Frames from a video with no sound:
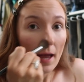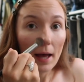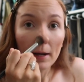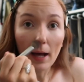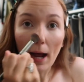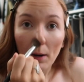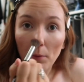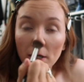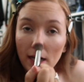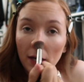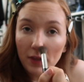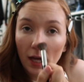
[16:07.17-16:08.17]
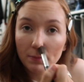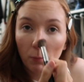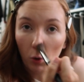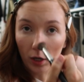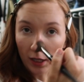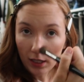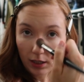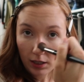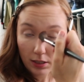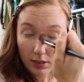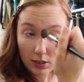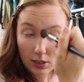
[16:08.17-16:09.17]
And I worked out that morning,
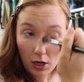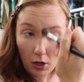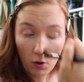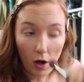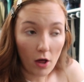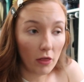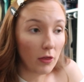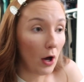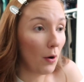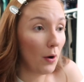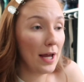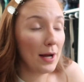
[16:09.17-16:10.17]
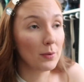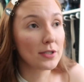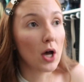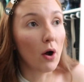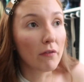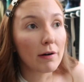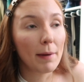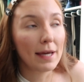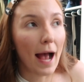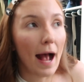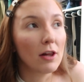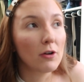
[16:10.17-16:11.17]
so although it was over my
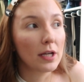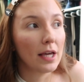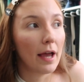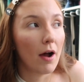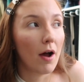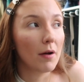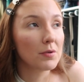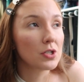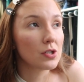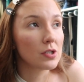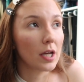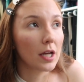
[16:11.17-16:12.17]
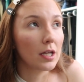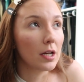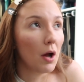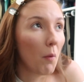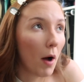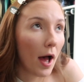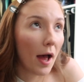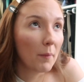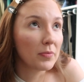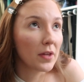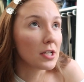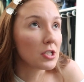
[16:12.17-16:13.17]
calorie count, I was just like, you know
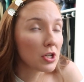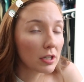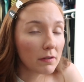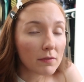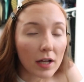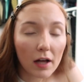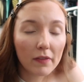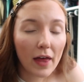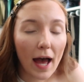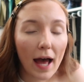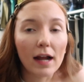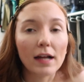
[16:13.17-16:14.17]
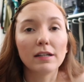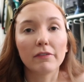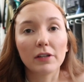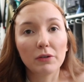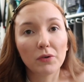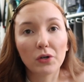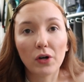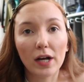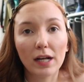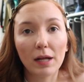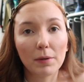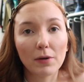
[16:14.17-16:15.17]
what? I shouldn't have done that. I definitely
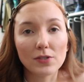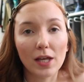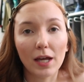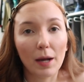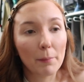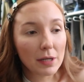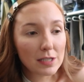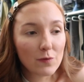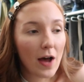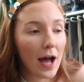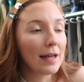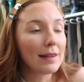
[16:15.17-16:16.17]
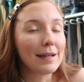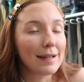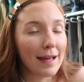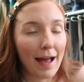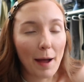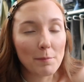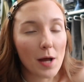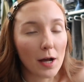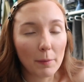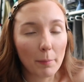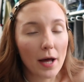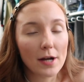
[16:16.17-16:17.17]
regretted it, but I was like, but it's fine. Like, I'm
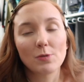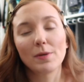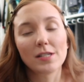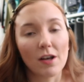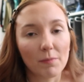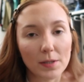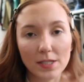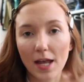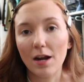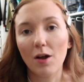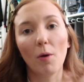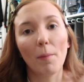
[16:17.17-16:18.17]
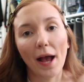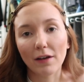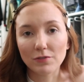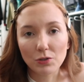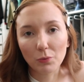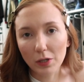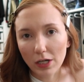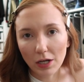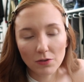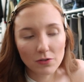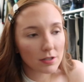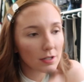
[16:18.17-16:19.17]
not going to punish myself because I ate a whole bag of
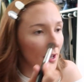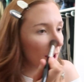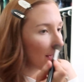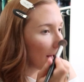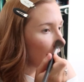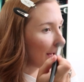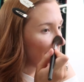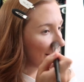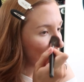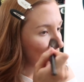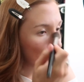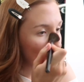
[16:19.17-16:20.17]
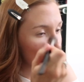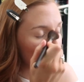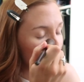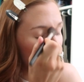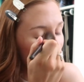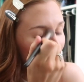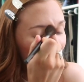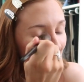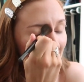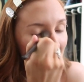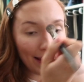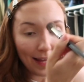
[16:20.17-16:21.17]
Doritos. Um,
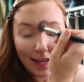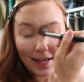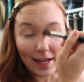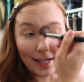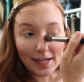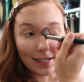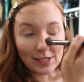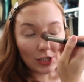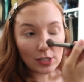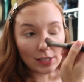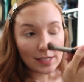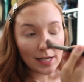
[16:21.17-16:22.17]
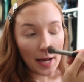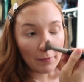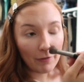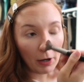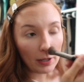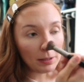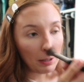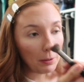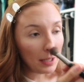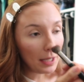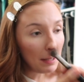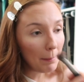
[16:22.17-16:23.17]
so it's just very
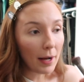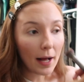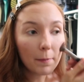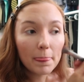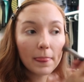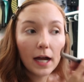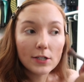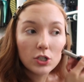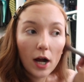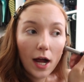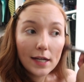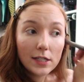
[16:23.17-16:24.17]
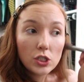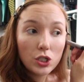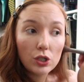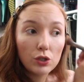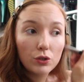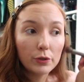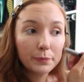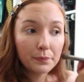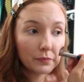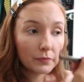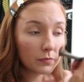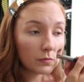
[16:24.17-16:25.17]
low-key, but I try to
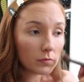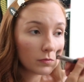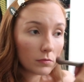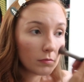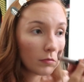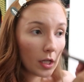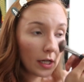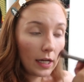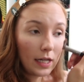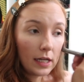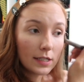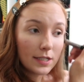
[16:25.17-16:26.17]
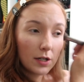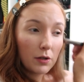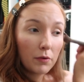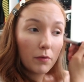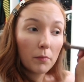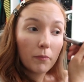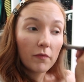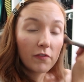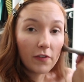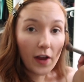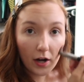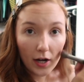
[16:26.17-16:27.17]
eat
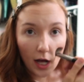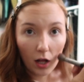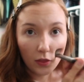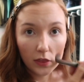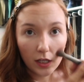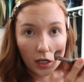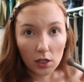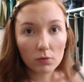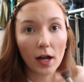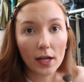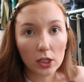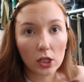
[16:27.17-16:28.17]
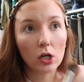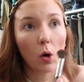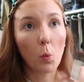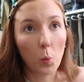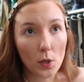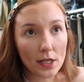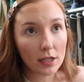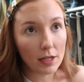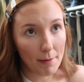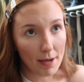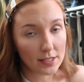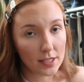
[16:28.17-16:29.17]
very healthy on a regular
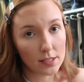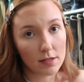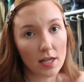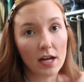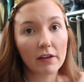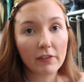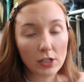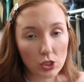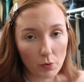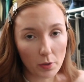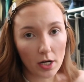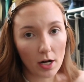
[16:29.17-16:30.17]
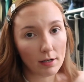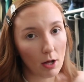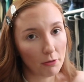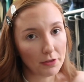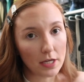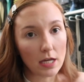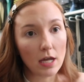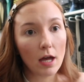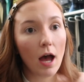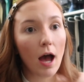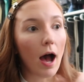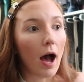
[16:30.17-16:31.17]
weekly basis and then if I do eat unhealthy
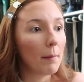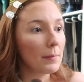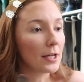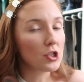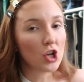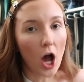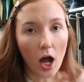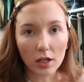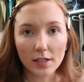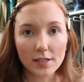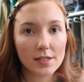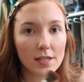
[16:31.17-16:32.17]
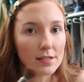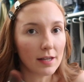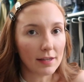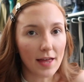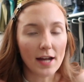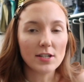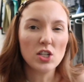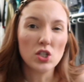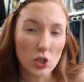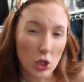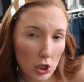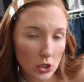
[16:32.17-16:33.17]
um, like chocolates things like that
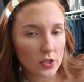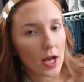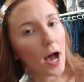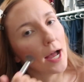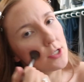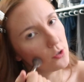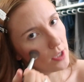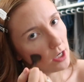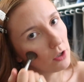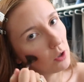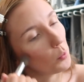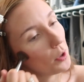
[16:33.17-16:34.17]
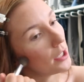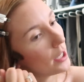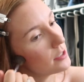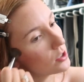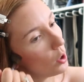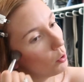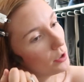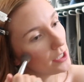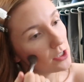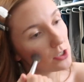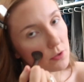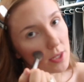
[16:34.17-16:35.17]
desserts I do that on the weekends
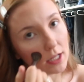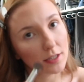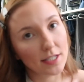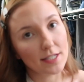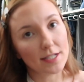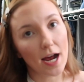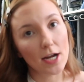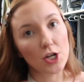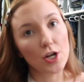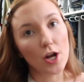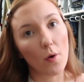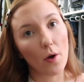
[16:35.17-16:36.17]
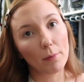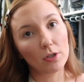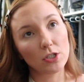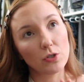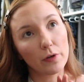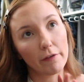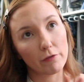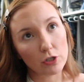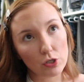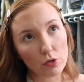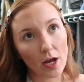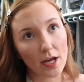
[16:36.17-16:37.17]
only so that at least I know I'm only doing it for
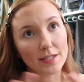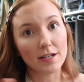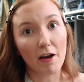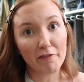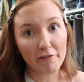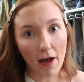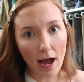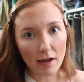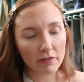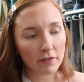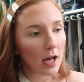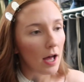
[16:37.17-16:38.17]
two nights not five